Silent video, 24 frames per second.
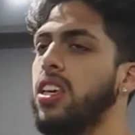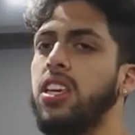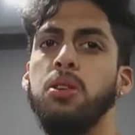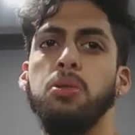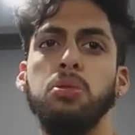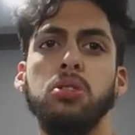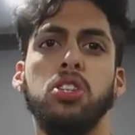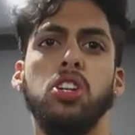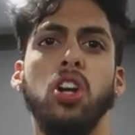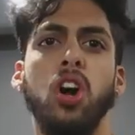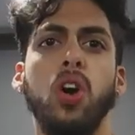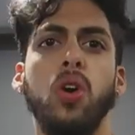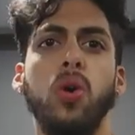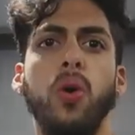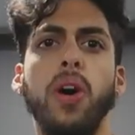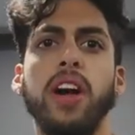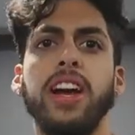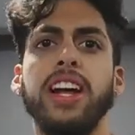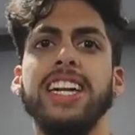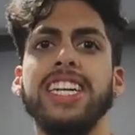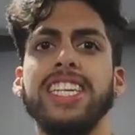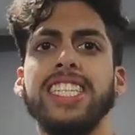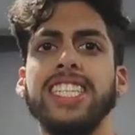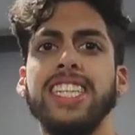He was still
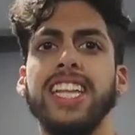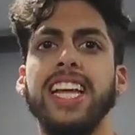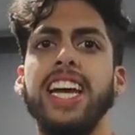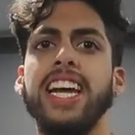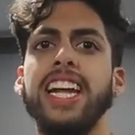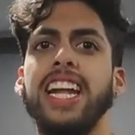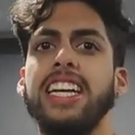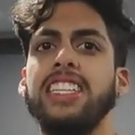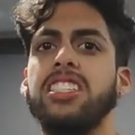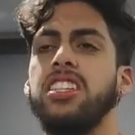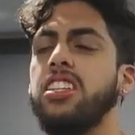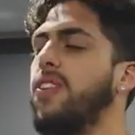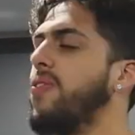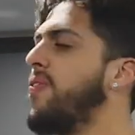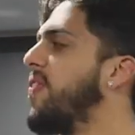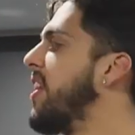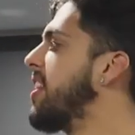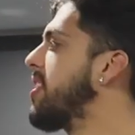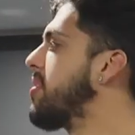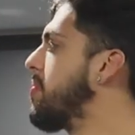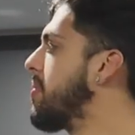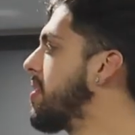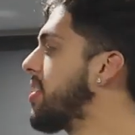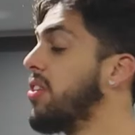going in his lane as a
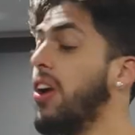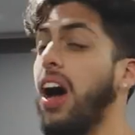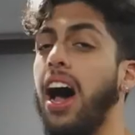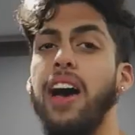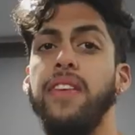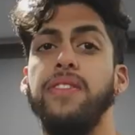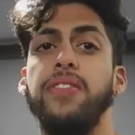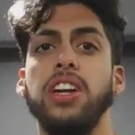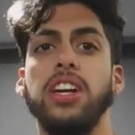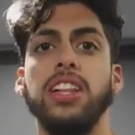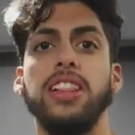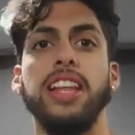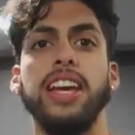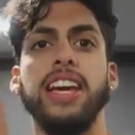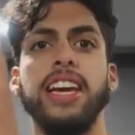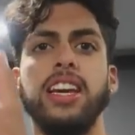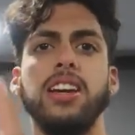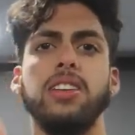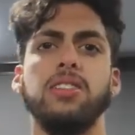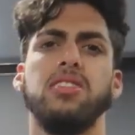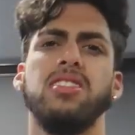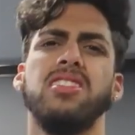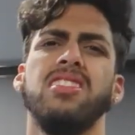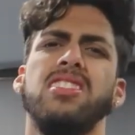defenseman. You have your lane.